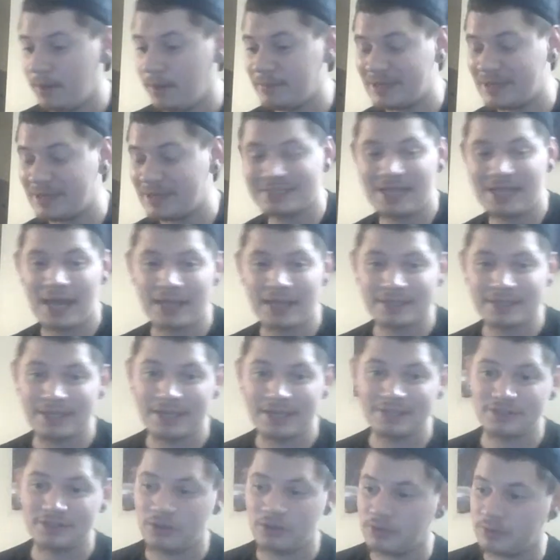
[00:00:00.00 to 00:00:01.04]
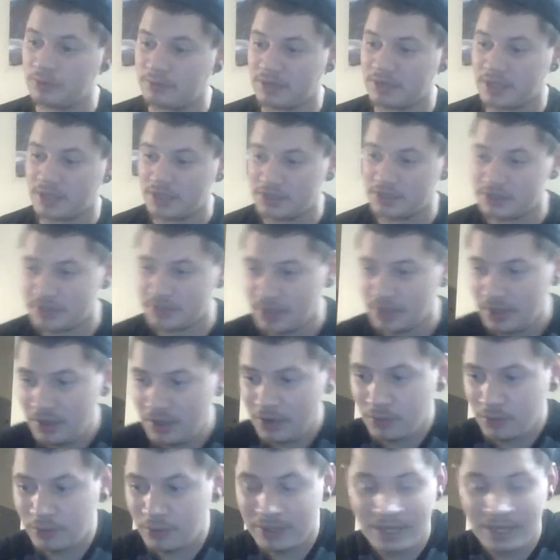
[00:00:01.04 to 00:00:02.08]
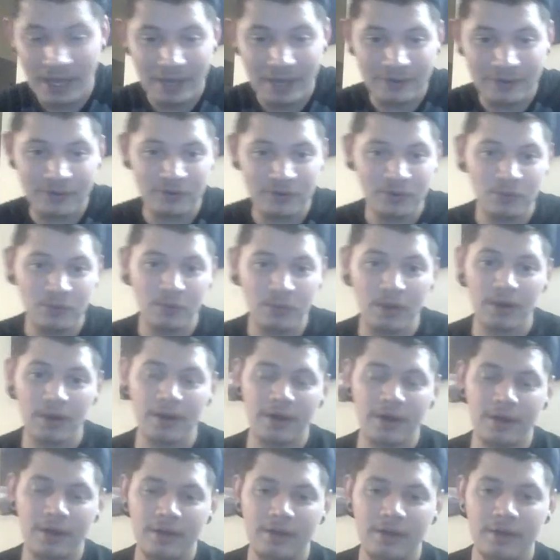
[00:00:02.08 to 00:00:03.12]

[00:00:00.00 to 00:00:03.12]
Exact dates only because we got to.